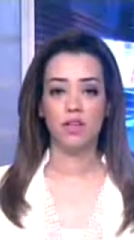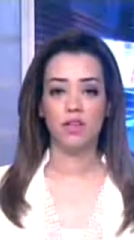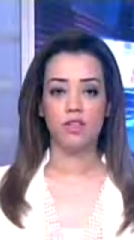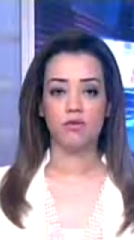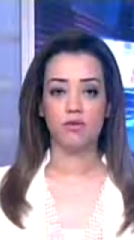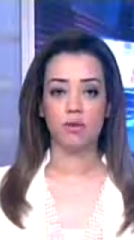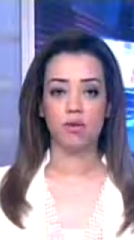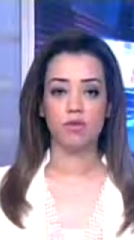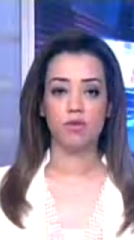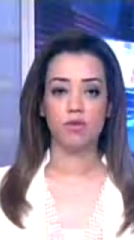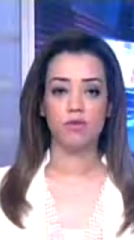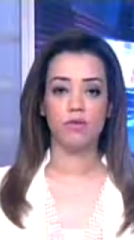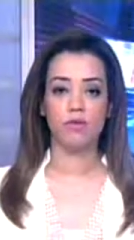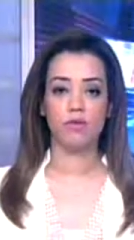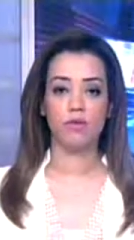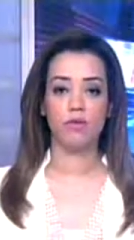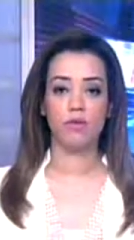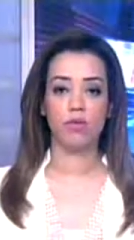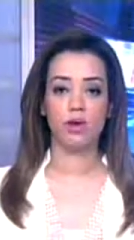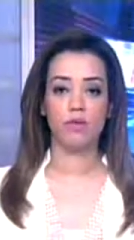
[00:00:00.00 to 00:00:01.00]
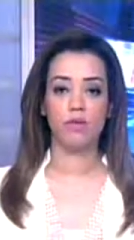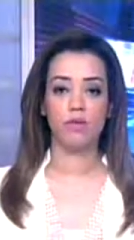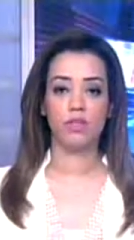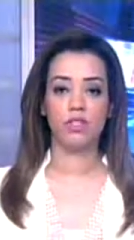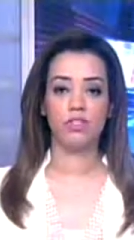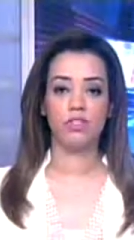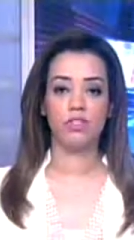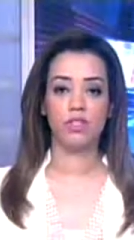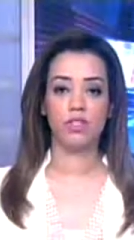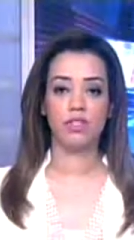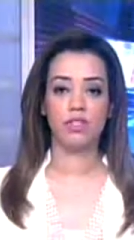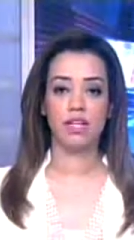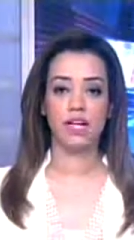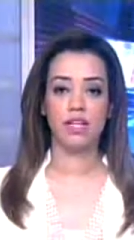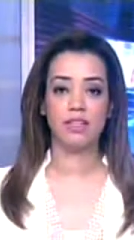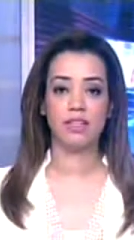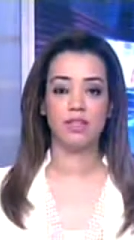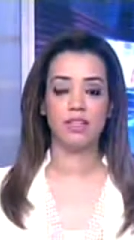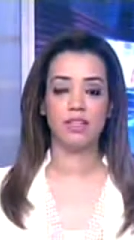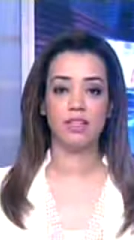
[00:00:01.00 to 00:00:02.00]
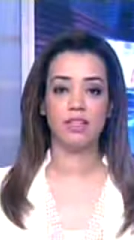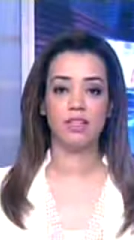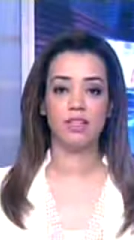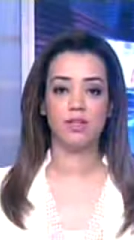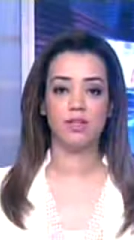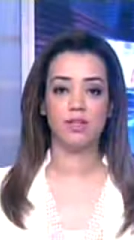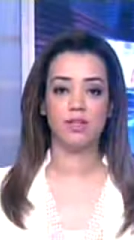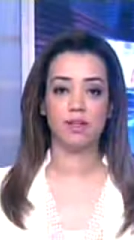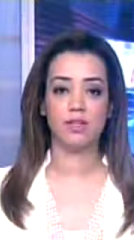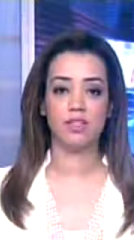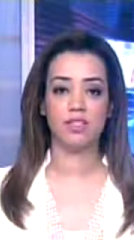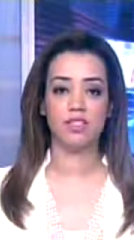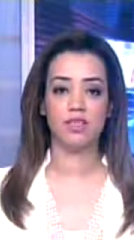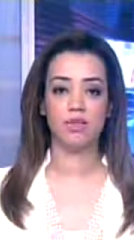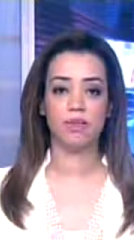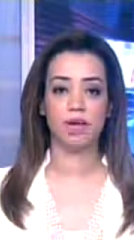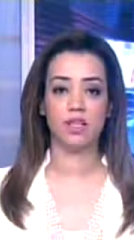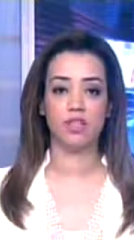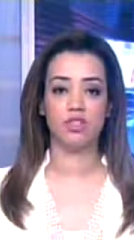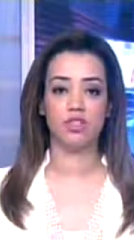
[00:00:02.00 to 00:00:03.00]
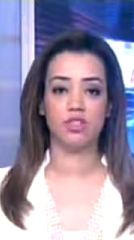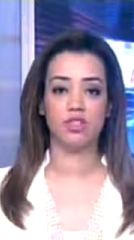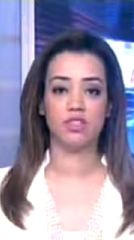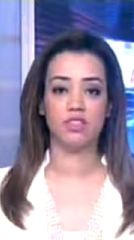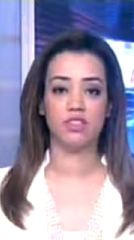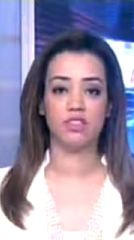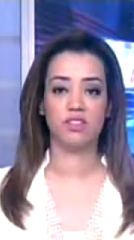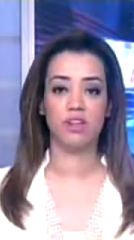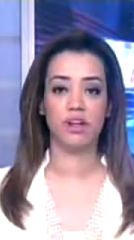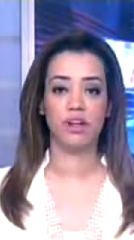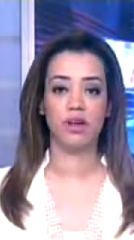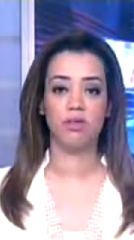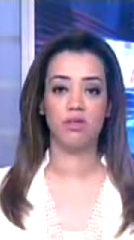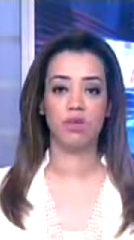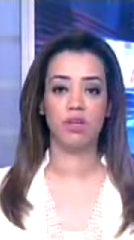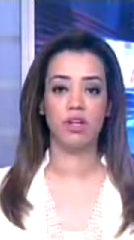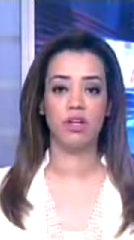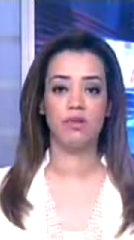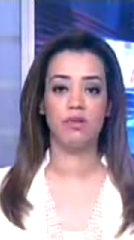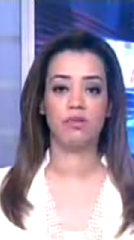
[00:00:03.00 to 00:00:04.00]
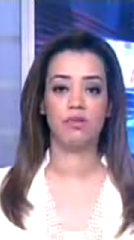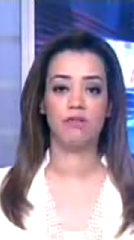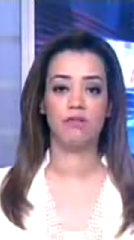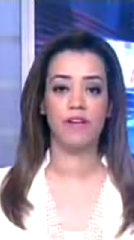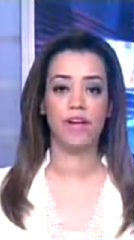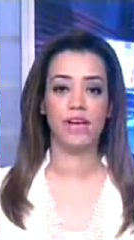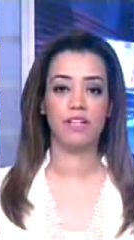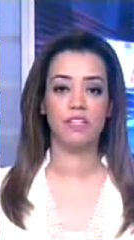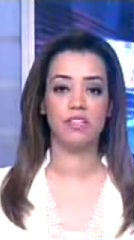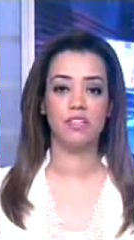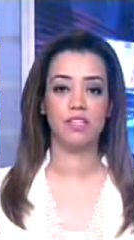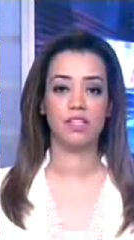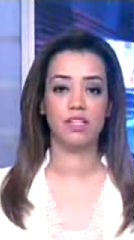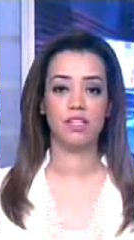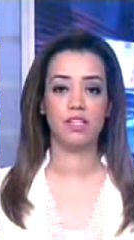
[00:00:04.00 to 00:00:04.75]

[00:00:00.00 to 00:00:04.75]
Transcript: The spokesman for the foreign ministry said that Egypt's participation in the ceremony reflects the